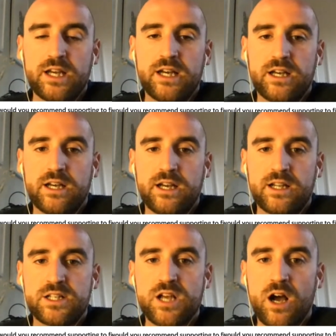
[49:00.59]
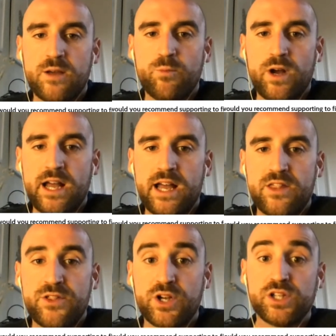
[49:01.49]
at a time where
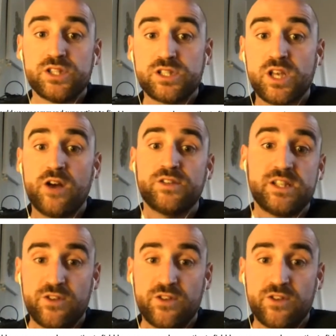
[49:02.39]
the Conservative